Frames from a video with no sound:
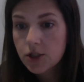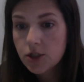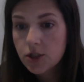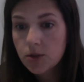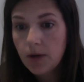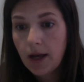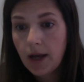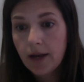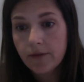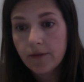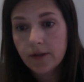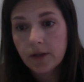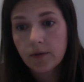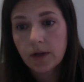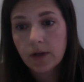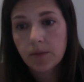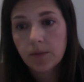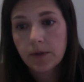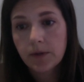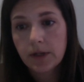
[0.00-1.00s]
do you have any
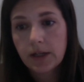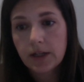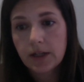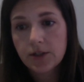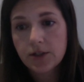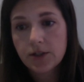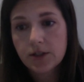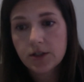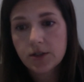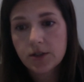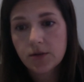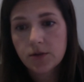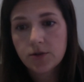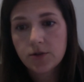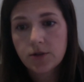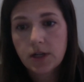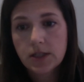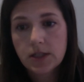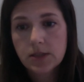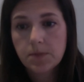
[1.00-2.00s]
recommendations to
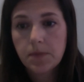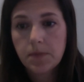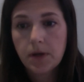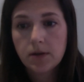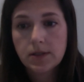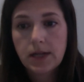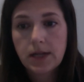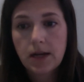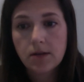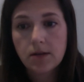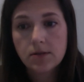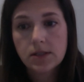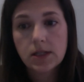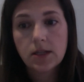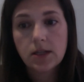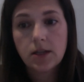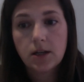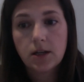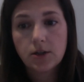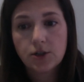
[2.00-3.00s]
address meltdowns
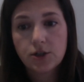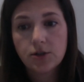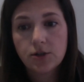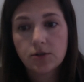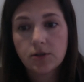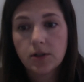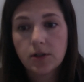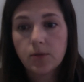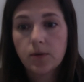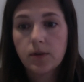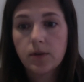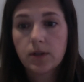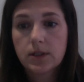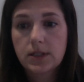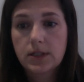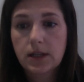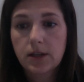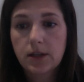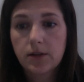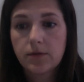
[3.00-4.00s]
in young children with
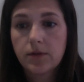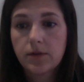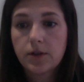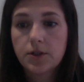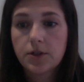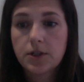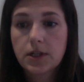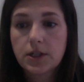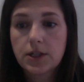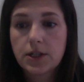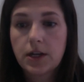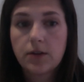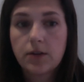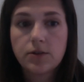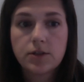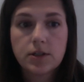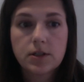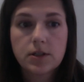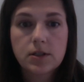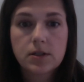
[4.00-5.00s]
executive functioning
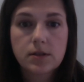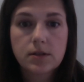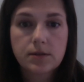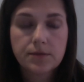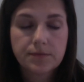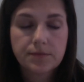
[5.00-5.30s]
challenges?